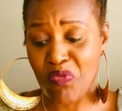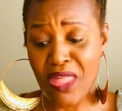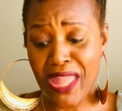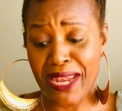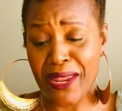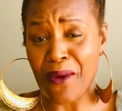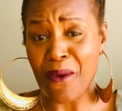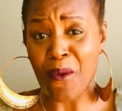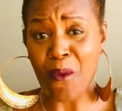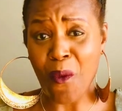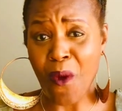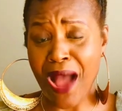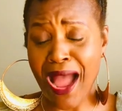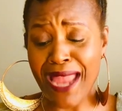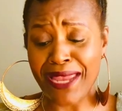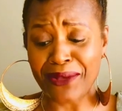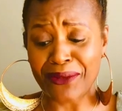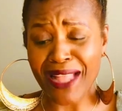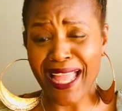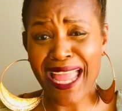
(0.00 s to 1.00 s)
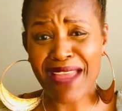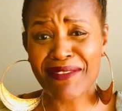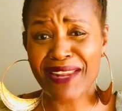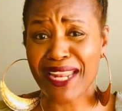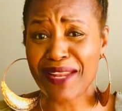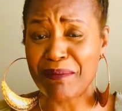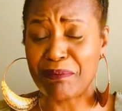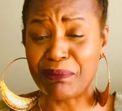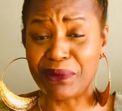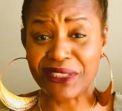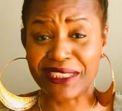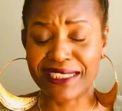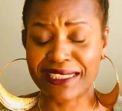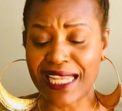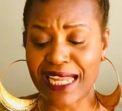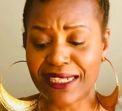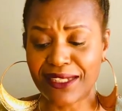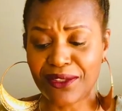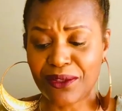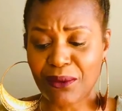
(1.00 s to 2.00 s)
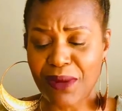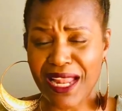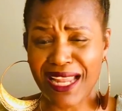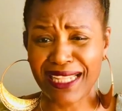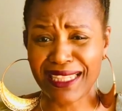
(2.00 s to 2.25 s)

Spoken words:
in a while. I haven't had a book sign in a while.